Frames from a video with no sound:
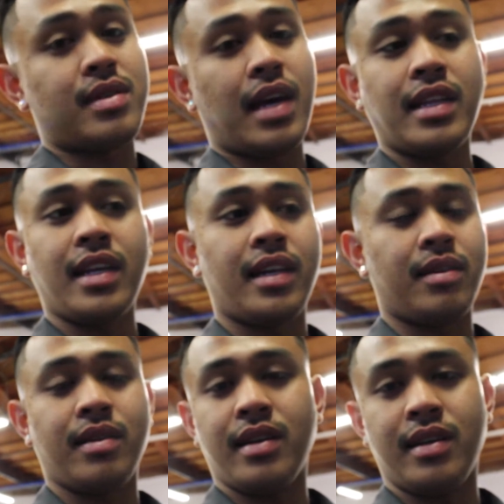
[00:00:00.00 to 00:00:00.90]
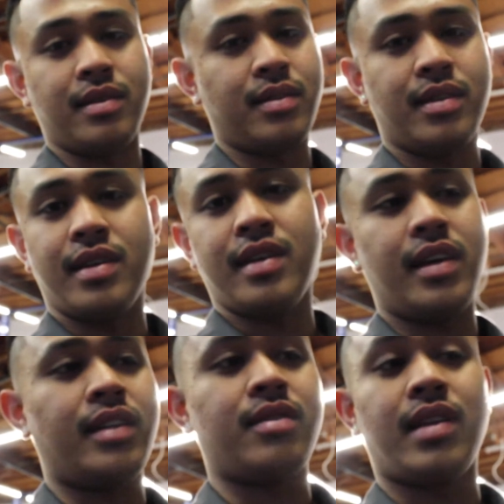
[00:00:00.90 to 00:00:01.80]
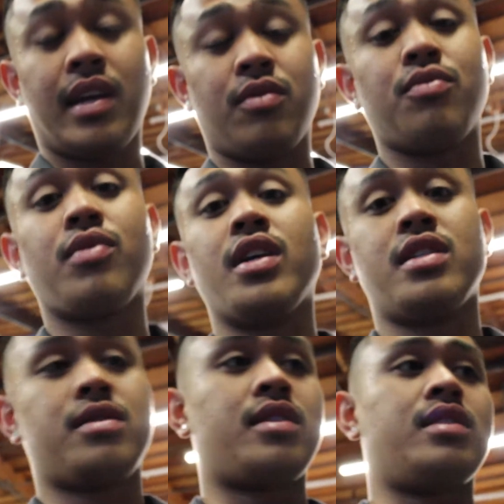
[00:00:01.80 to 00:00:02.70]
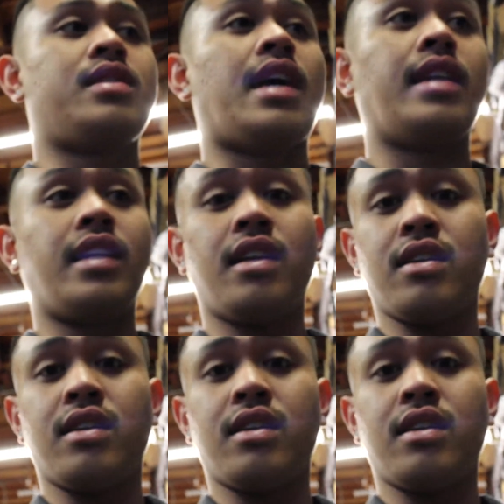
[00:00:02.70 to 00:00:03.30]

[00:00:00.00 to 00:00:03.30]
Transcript: I did it in like a rush because I needed